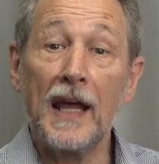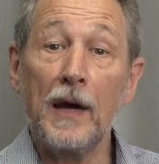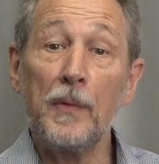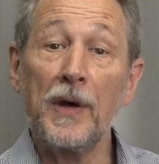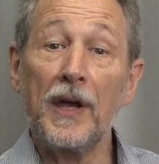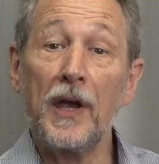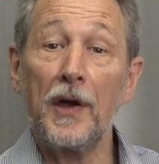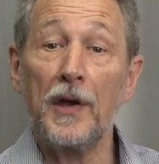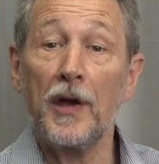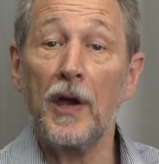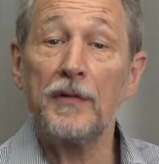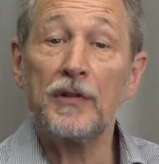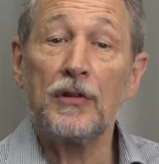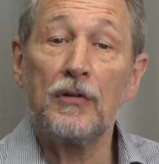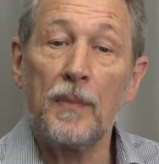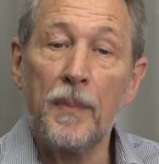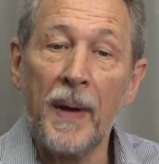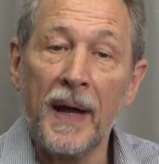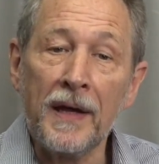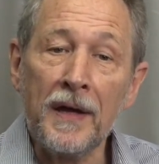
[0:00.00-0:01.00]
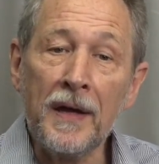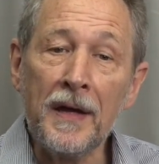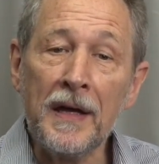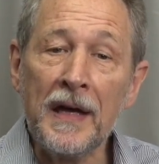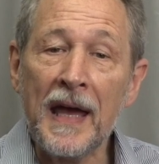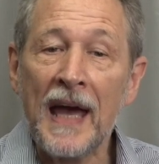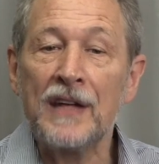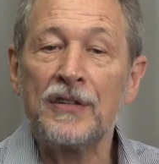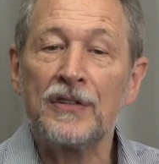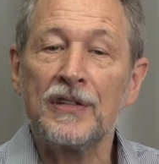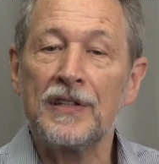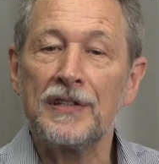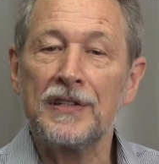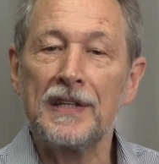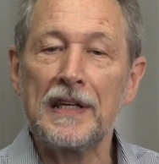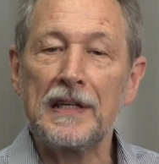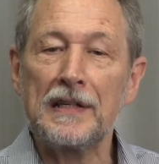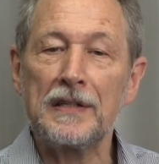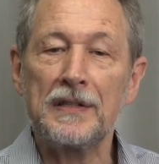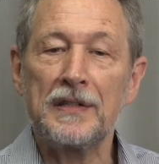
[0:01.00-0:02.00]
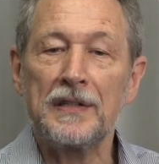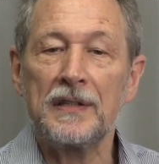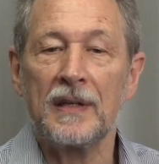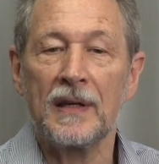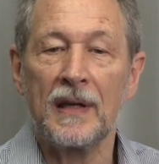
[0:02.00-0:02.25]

we're going over to Rebecca as she sings